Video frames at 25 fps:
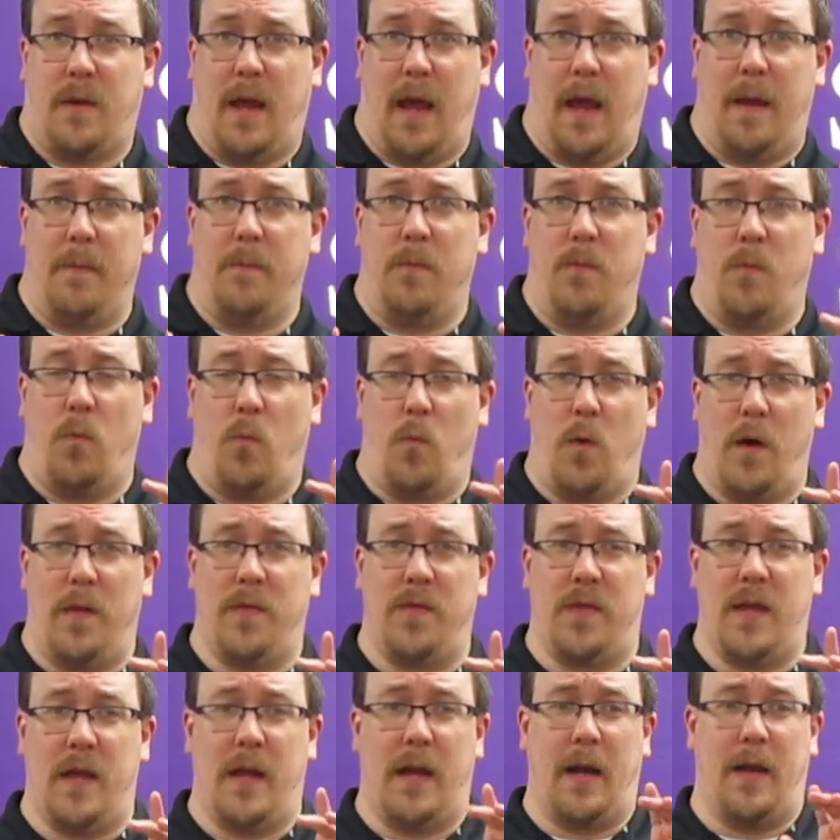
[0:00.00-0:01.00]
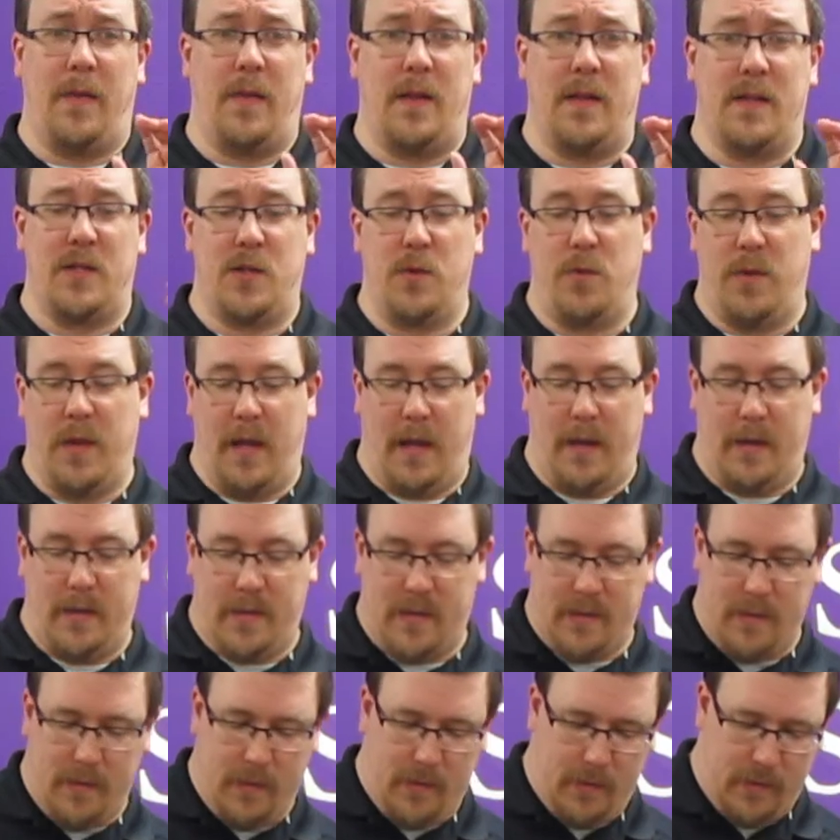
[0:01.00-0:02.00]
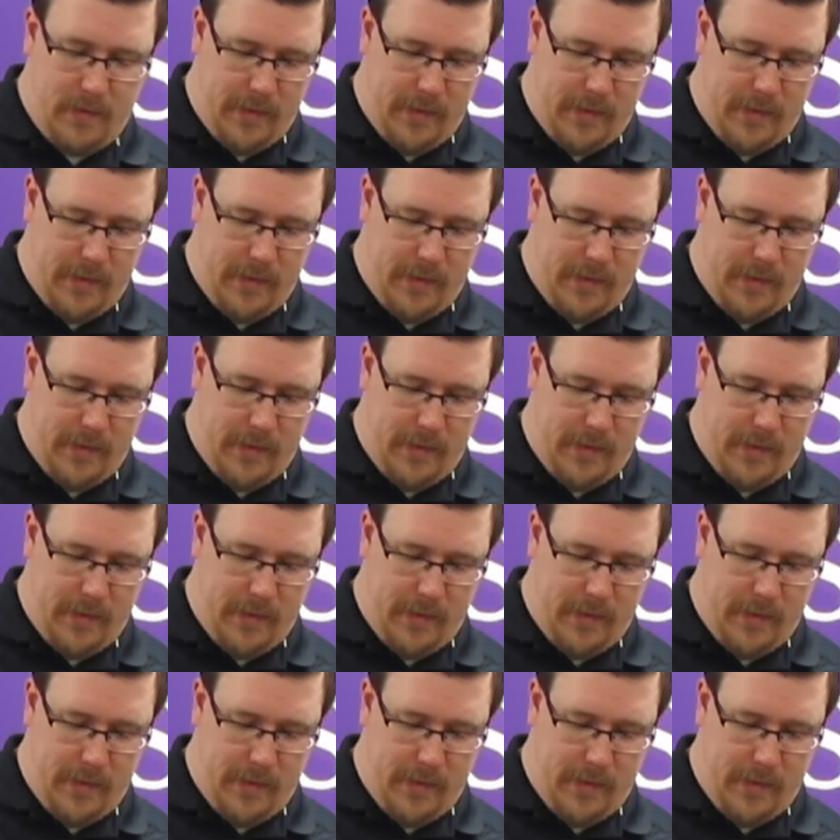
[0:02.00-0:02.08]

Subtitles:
Okay? 1 thing and then 2 things.